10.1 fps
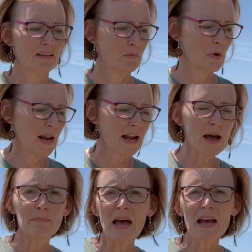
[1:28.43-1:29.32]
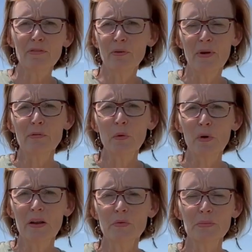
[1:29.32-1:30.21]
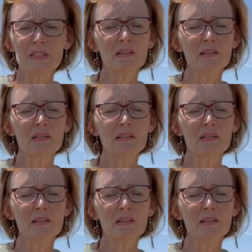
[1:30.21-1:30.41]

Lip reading: what I got back from every one of them is,